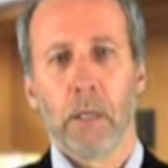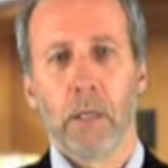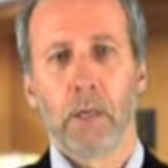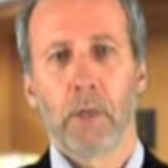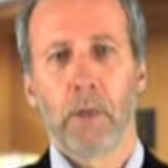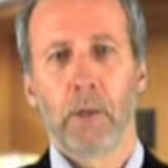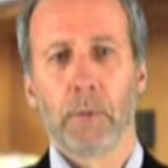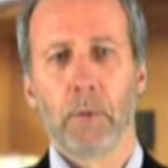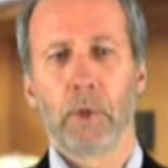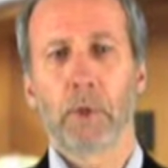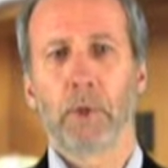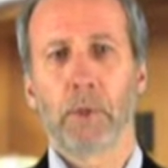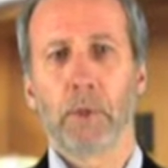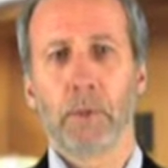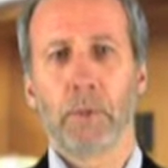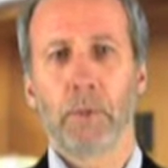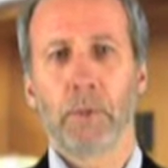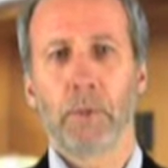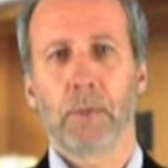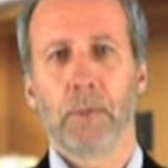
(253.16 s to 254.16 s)
In Commercial
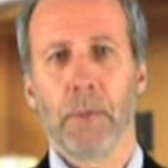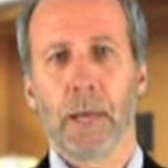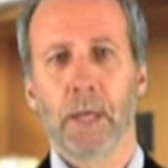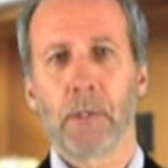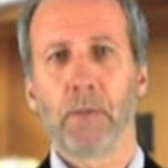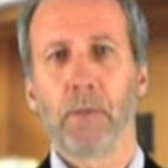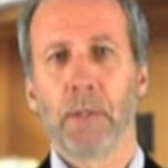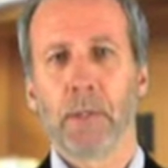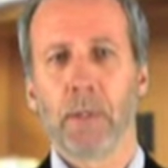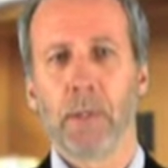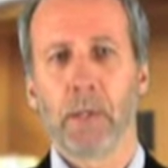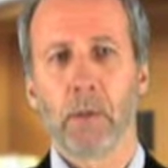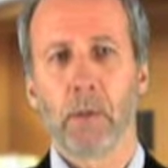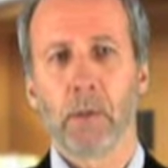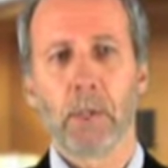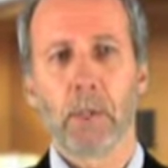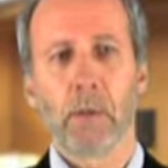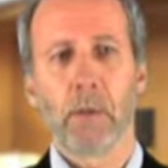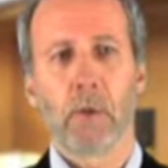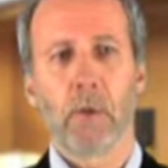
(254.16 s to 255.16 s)
Disputes Management Center,
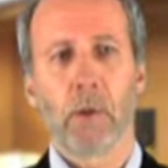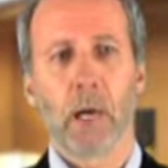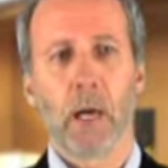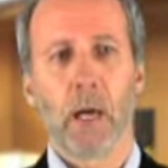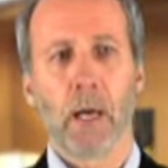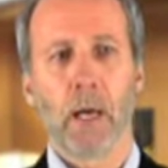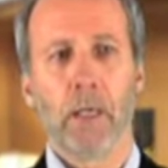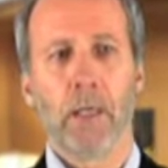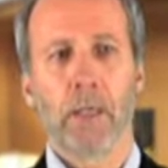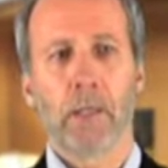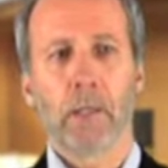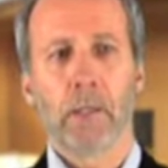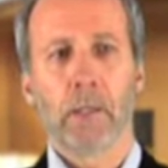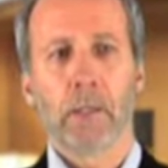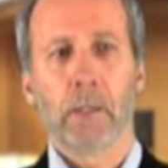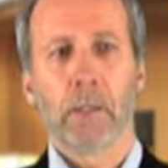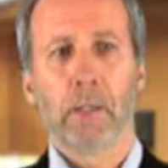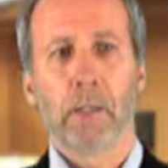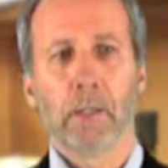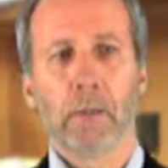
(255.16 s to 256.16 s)
we try
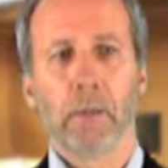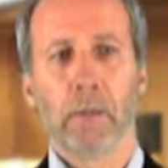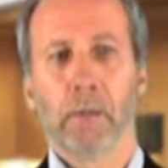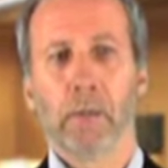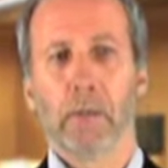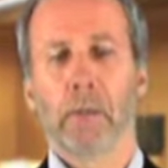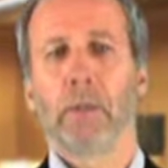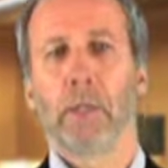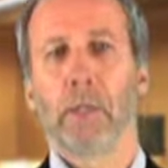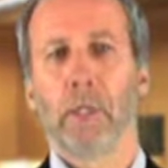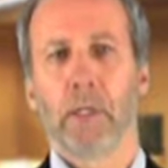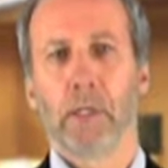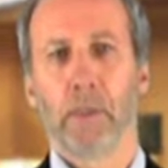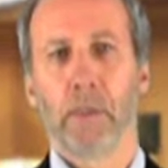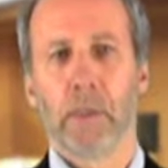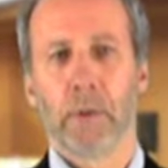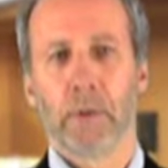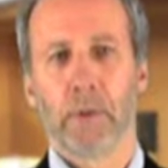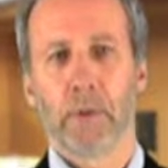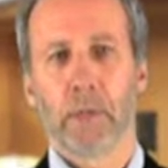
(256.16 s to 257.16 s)
to do things
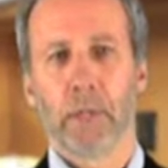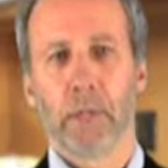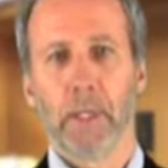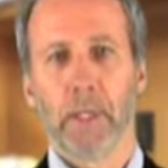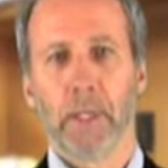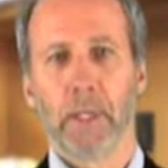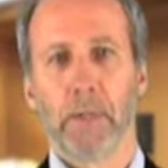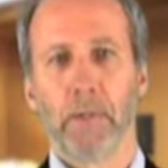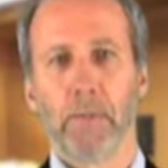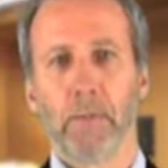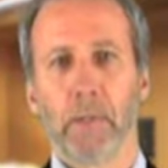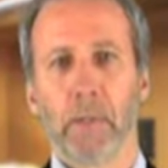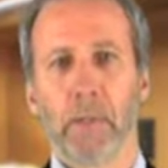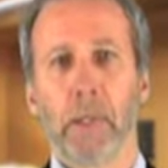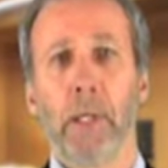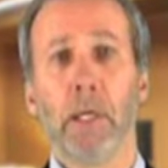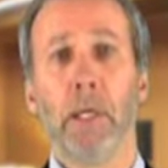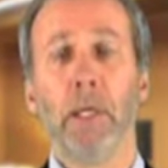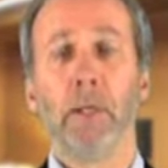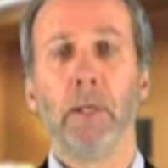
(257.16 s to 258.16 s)
differently
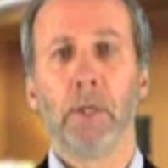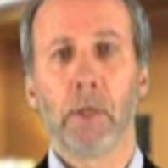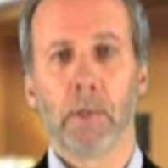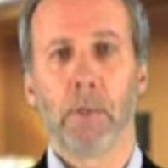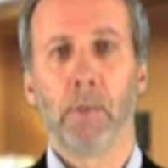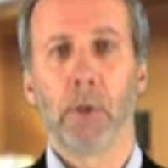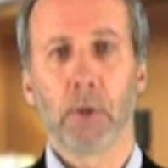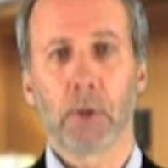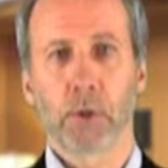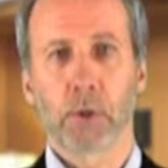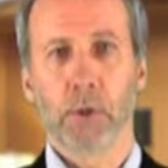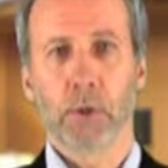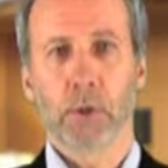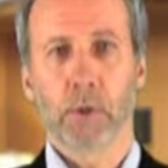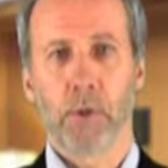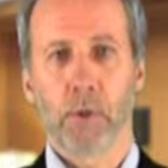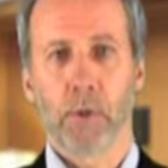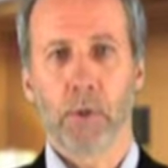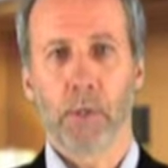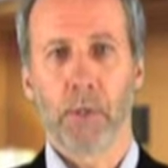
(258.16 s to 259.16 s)
in commercial
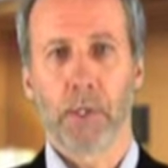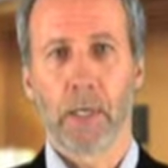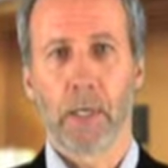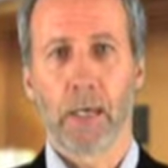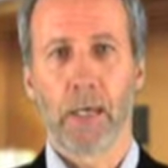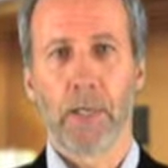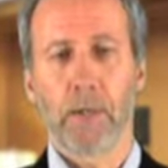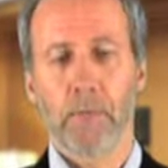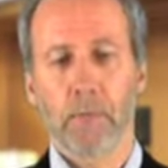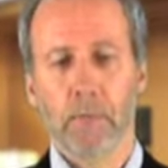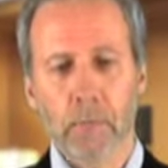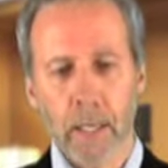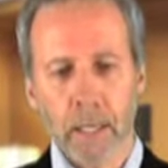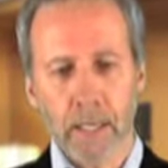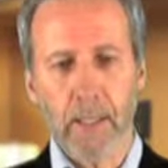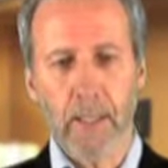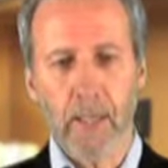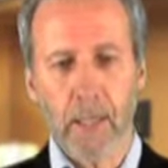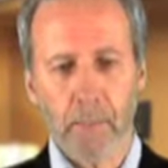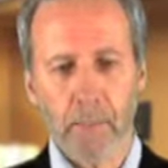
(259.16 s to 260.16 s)
disputes. And I
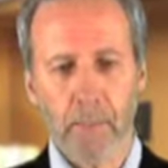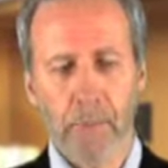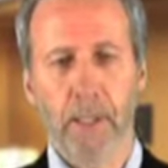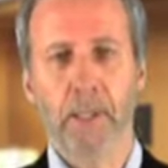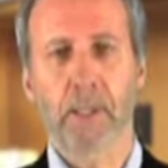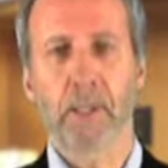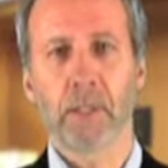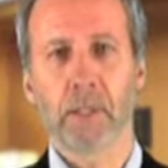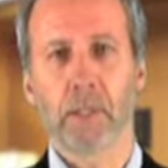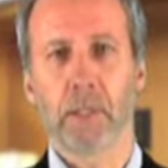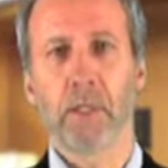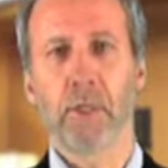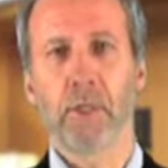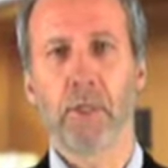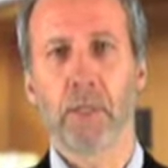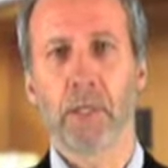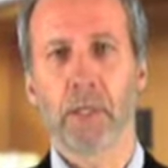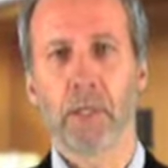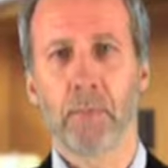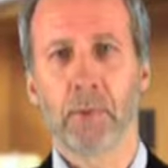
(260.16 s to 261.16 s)
make a big
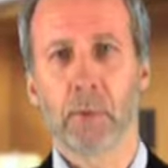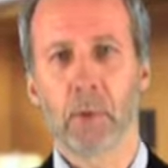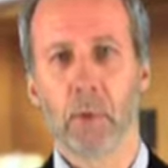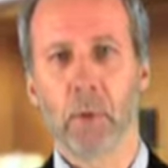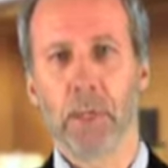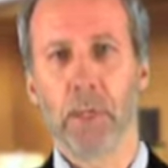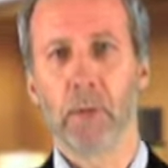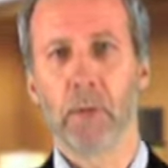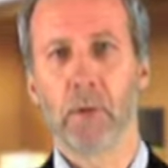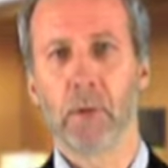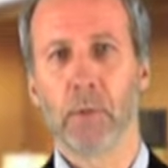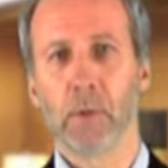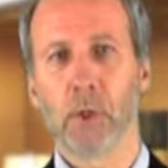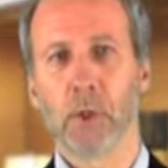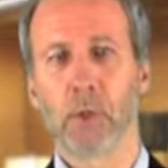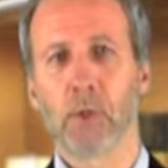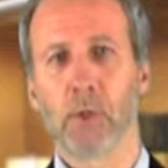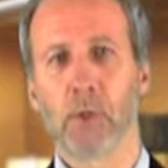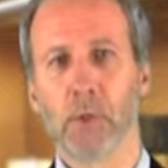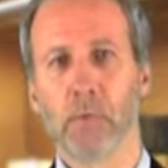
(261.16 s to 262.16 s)
distinction here between
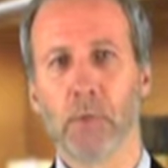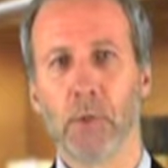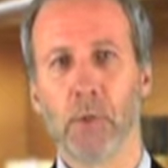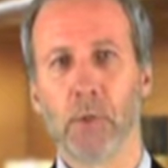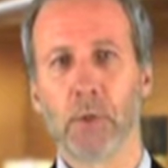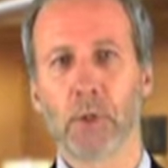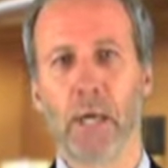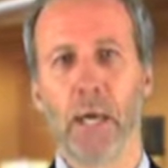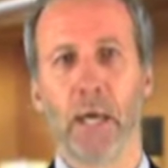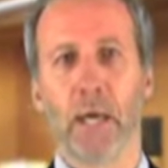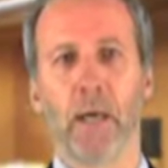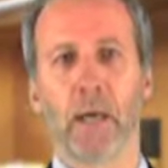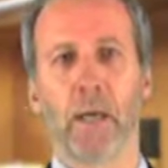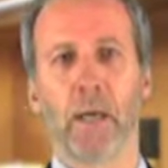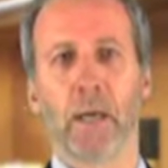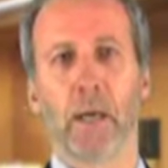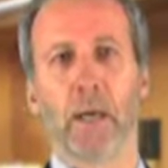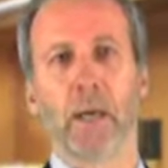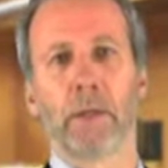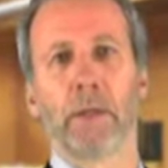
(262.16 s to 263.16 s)
commercial disputes and
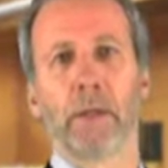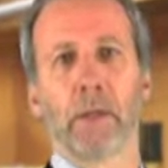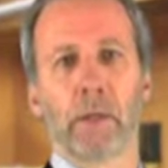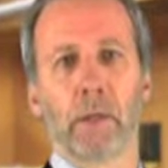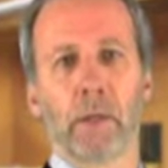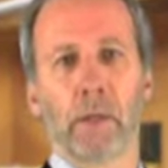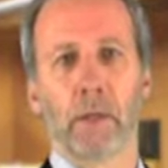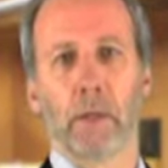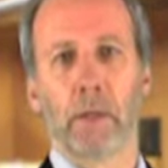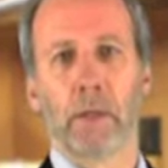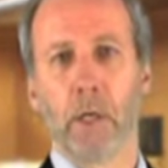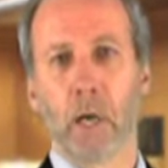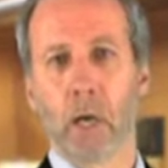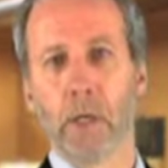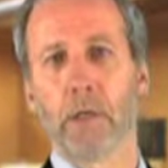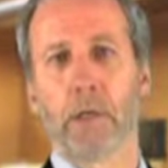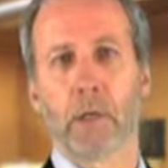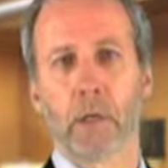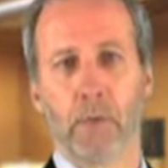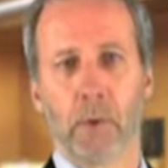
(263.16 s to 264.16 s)
other
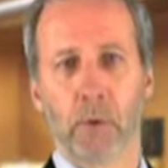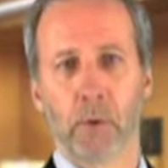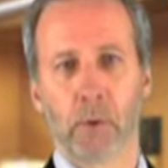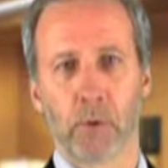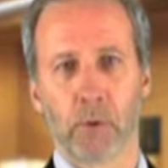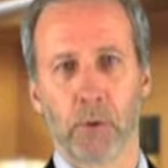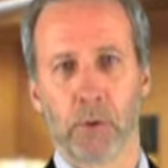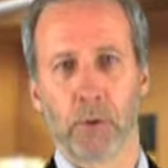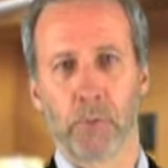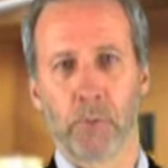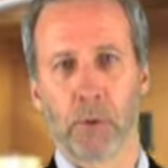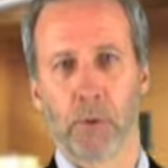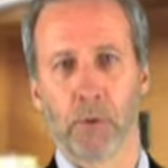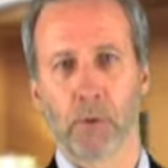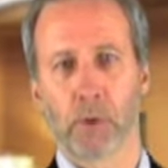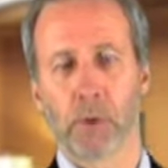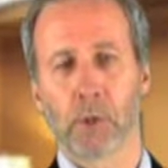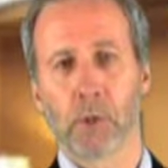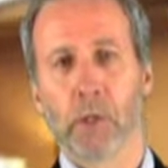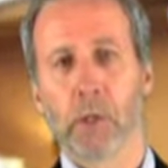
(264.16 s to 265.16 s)
non-commercial
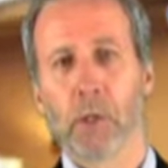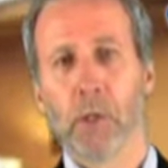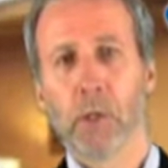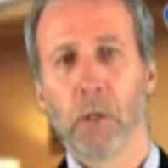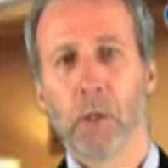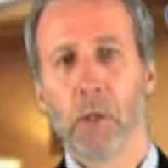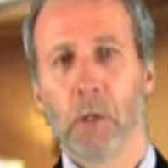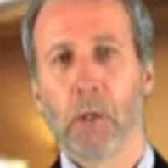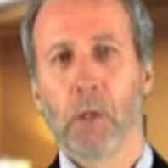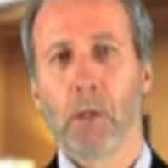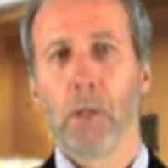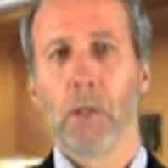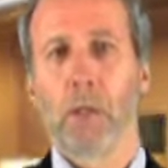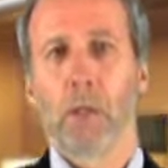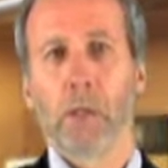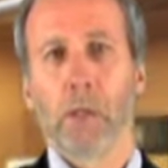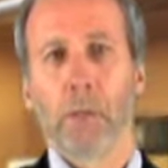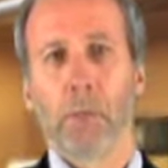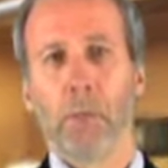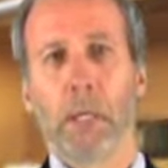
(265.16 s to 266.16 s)
disputes
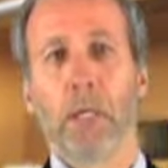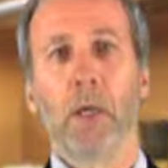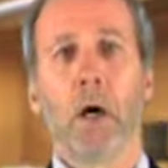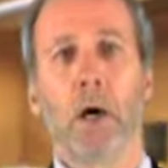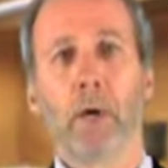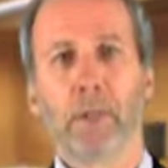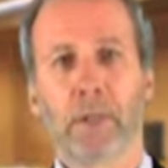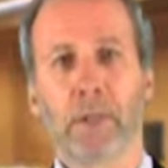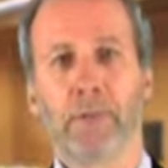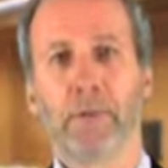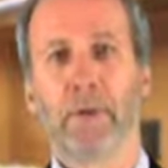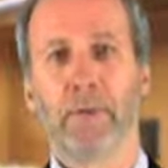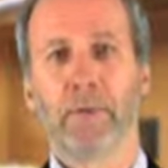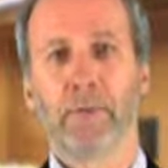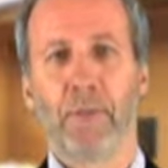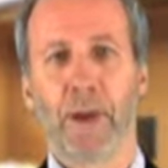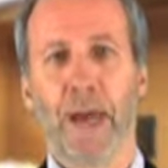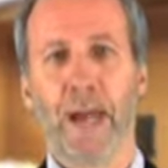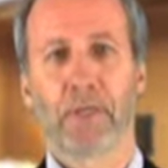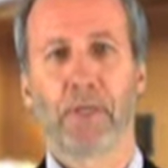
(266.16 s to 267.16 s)
because of the
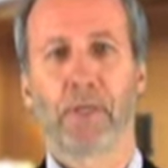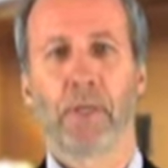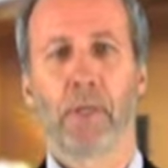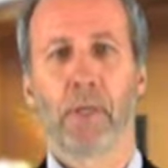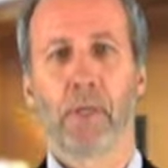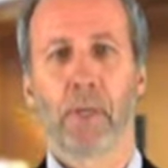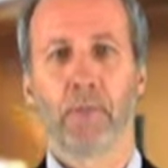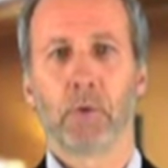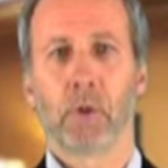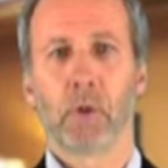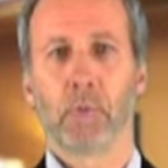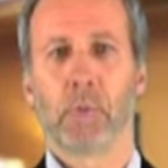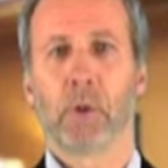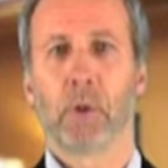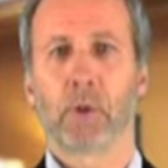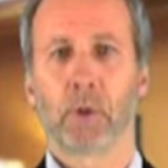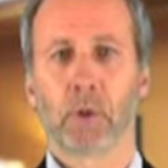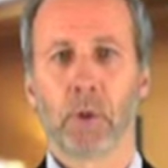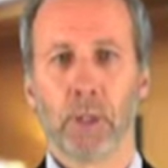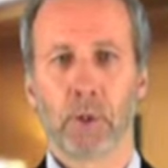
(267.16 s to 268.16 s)
factor of
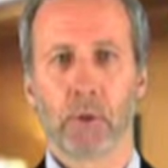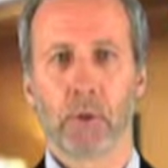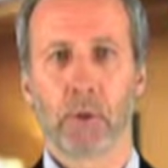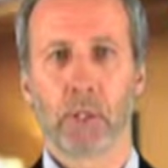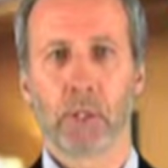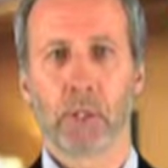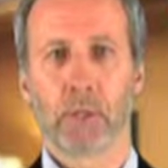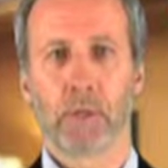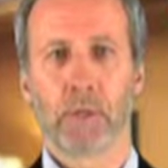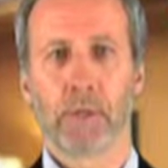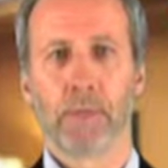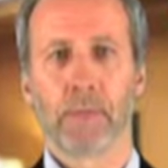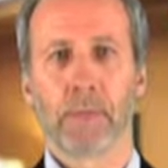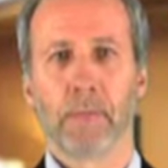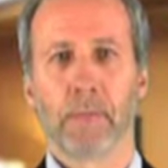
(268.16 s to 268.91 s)
commercial interests.